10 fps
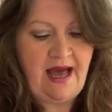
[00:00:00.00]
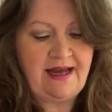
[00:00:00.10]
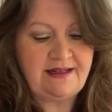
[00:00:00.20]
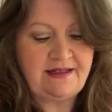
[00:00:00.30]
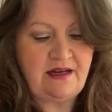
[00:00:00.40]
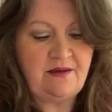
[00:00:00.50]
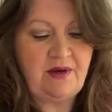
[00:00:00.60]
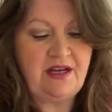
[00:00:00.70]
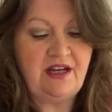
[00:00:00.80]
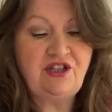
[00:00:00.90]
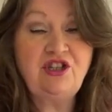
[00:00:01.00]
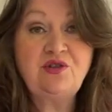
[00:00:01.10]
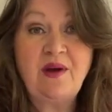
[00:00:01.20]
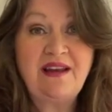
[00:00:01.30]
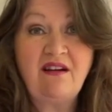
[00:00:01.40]
And I
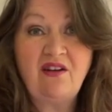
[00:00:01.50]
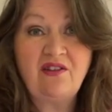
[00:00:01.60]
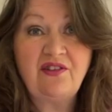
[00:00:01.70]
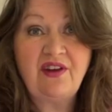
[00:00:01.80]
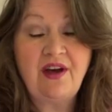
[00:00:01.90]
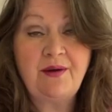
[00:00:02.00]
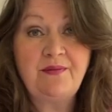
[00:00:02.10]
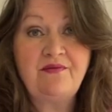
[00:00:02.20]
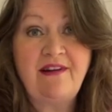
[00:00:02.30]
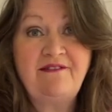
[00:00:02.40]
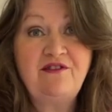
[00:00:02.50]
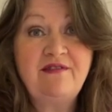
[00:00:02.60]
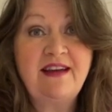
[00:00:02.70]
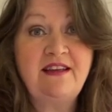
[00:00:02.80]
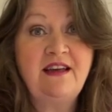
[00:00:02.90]
just went on
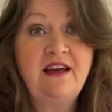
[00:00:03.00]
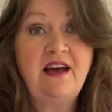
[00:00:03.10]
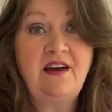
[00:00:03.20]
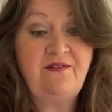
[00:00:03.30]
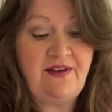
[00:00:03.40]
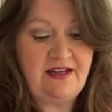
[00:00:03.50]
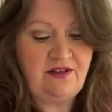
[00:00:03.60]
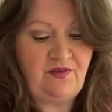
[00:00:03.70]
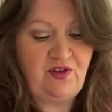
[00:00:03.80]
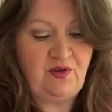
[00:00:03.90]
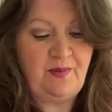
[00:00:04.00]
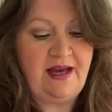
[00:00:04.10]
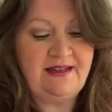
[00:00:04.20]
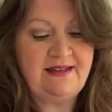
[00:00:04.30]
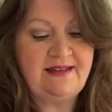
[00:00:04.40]
Ravelry and found a few
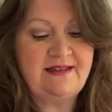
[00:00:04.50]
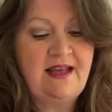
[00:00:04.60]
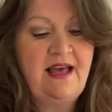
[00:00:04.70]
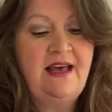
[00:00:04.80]
patterns,